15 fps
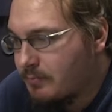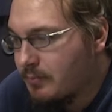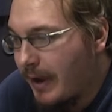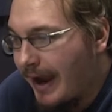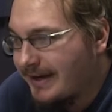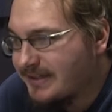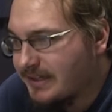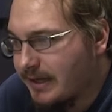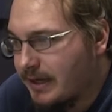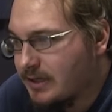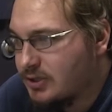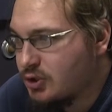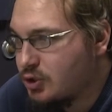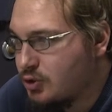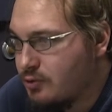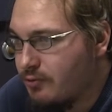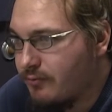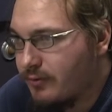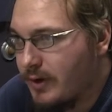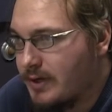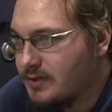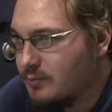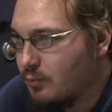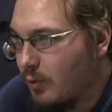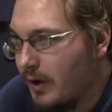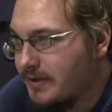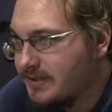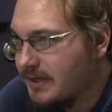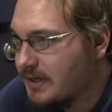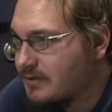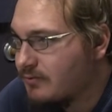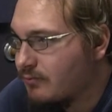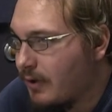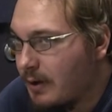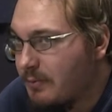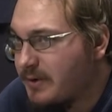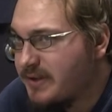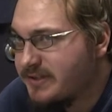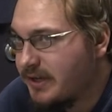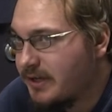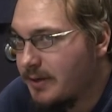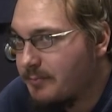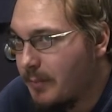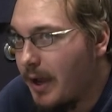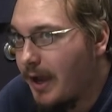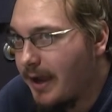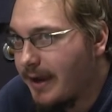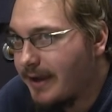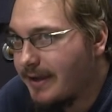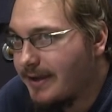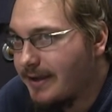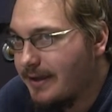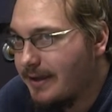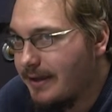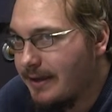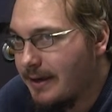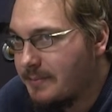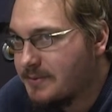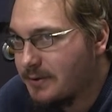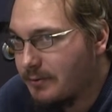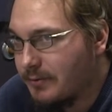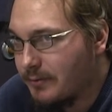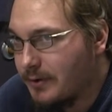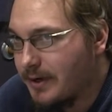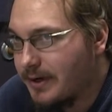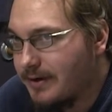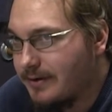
acting as true friends once, and it's right when they say goodbye in Episode 3.